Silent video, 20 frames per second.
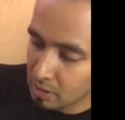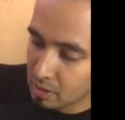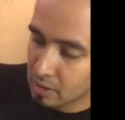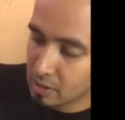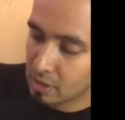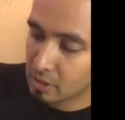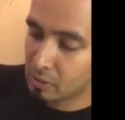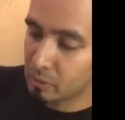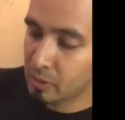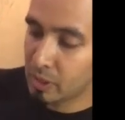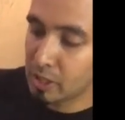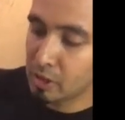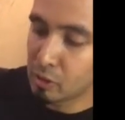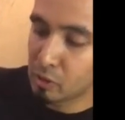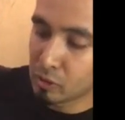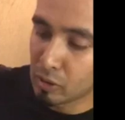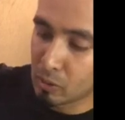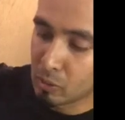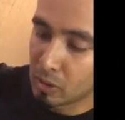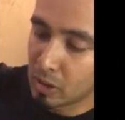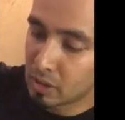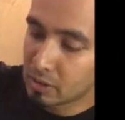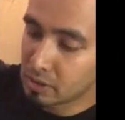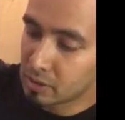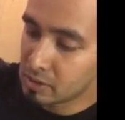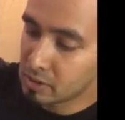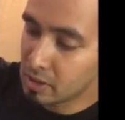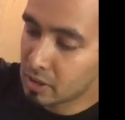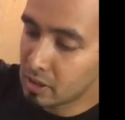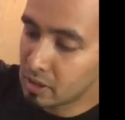Now the way neutral works
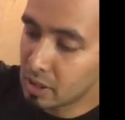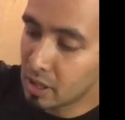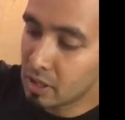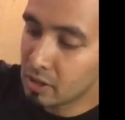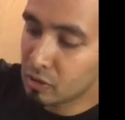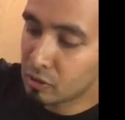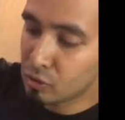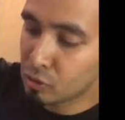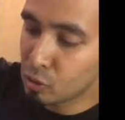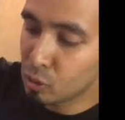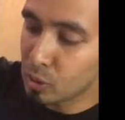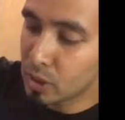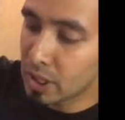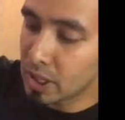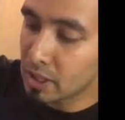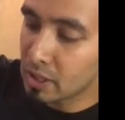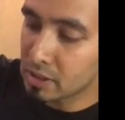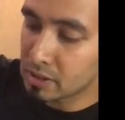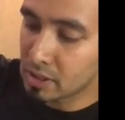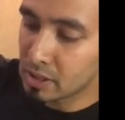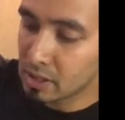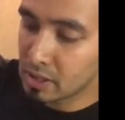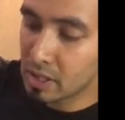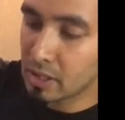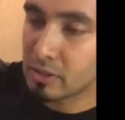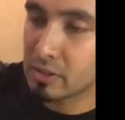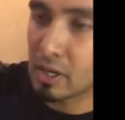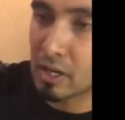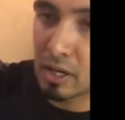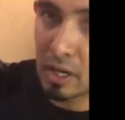is it engages two gears and it
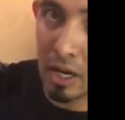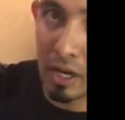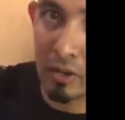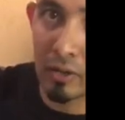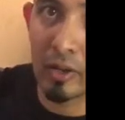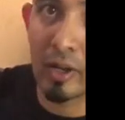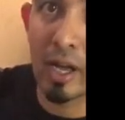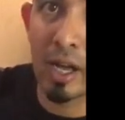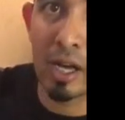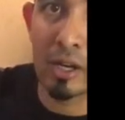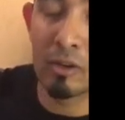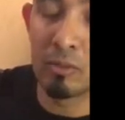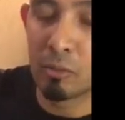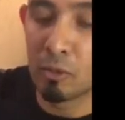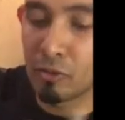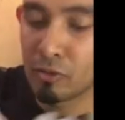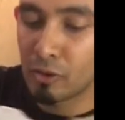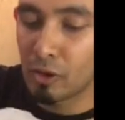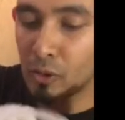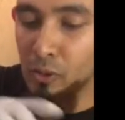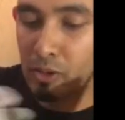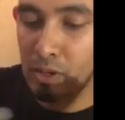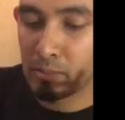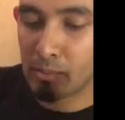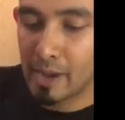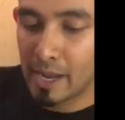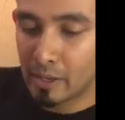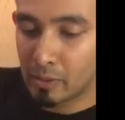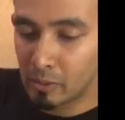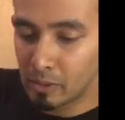does not allow the car to move forward and
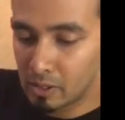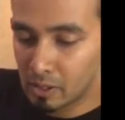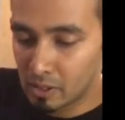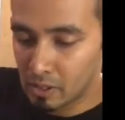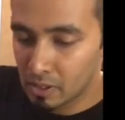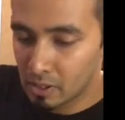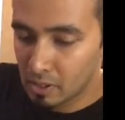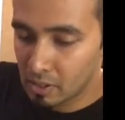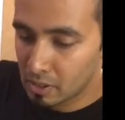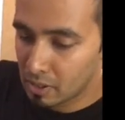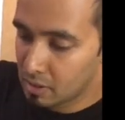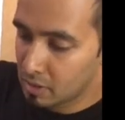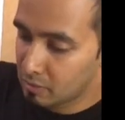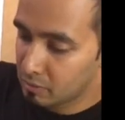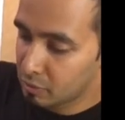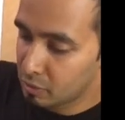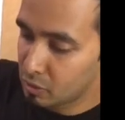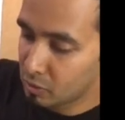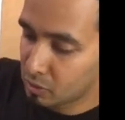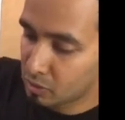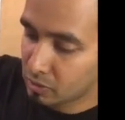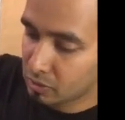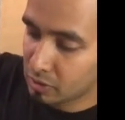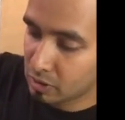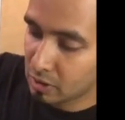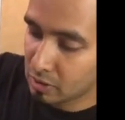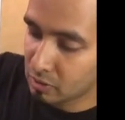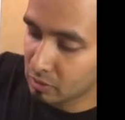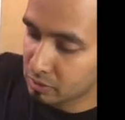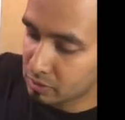backward. If you notice here,
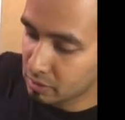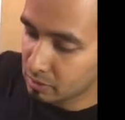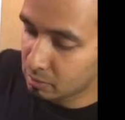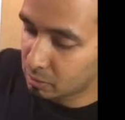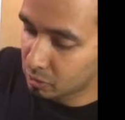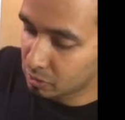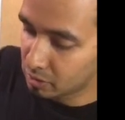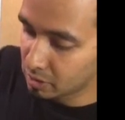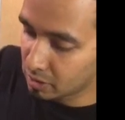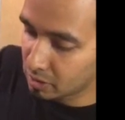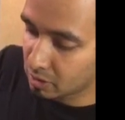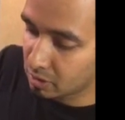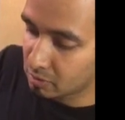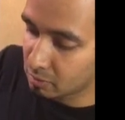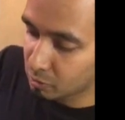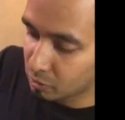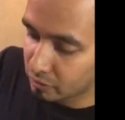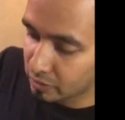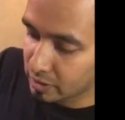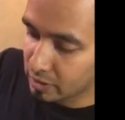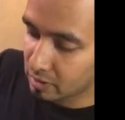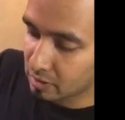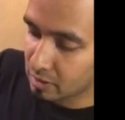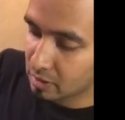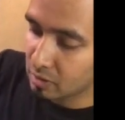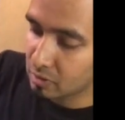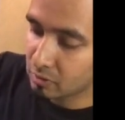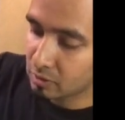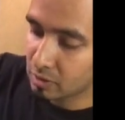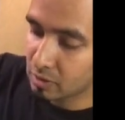you'll see both the gears moving.
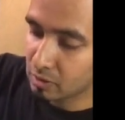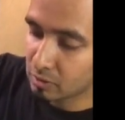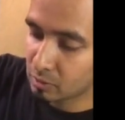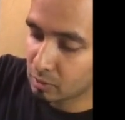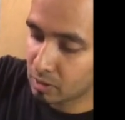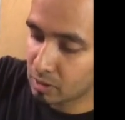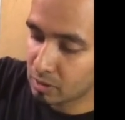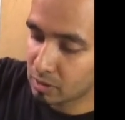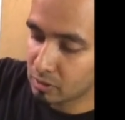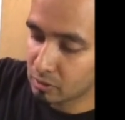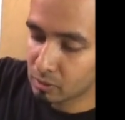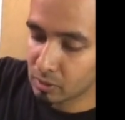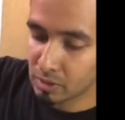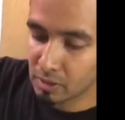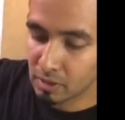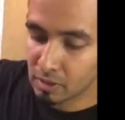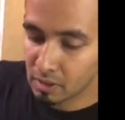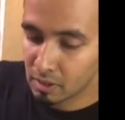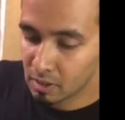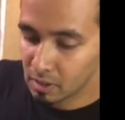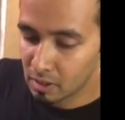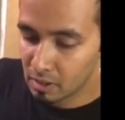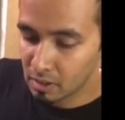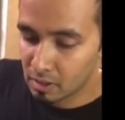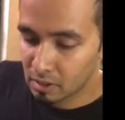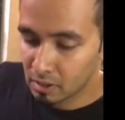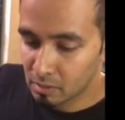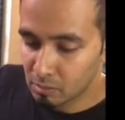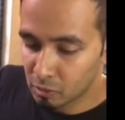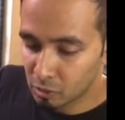Can you see this one and this one?
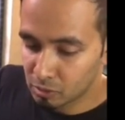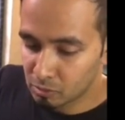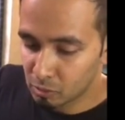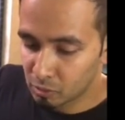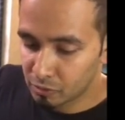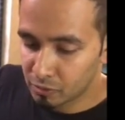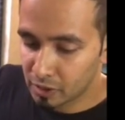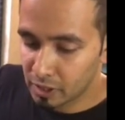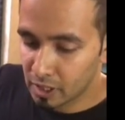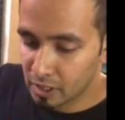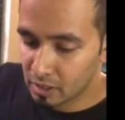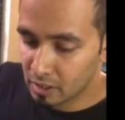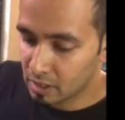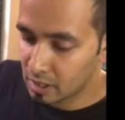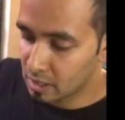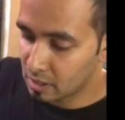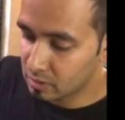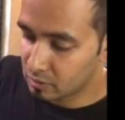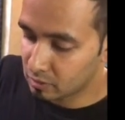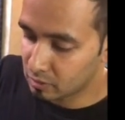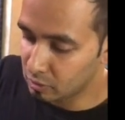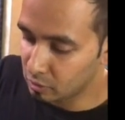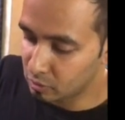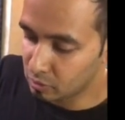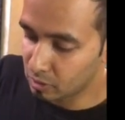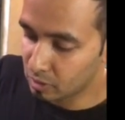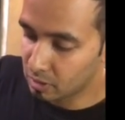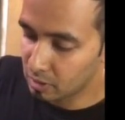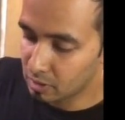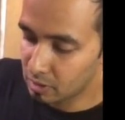They both move together, that is
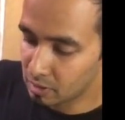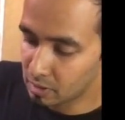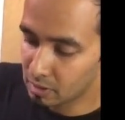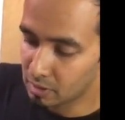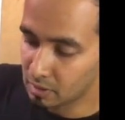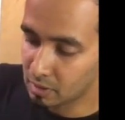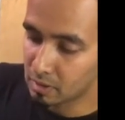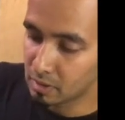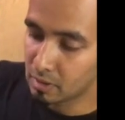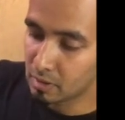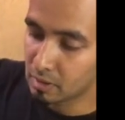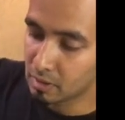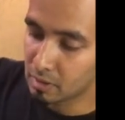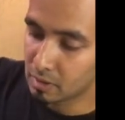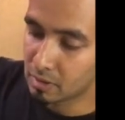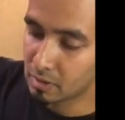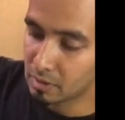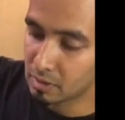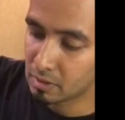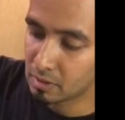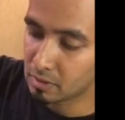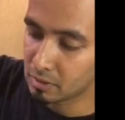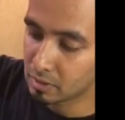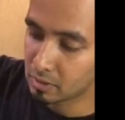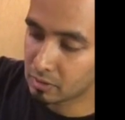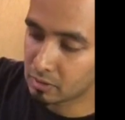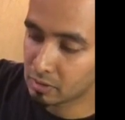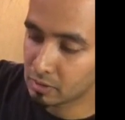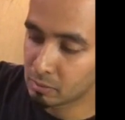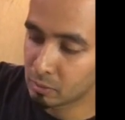neutral. You
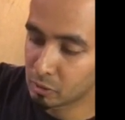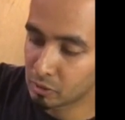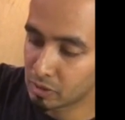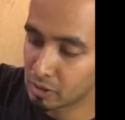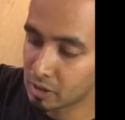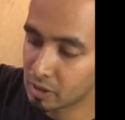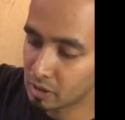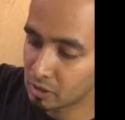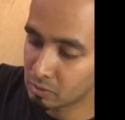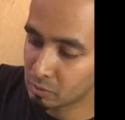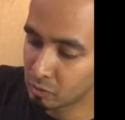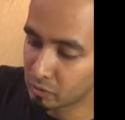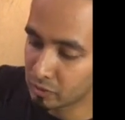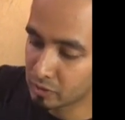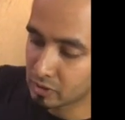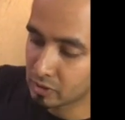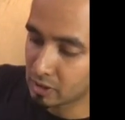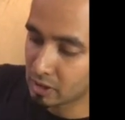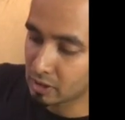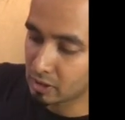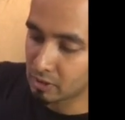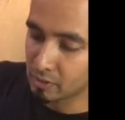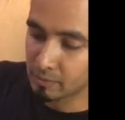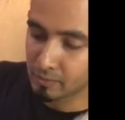can see both the gears moving together.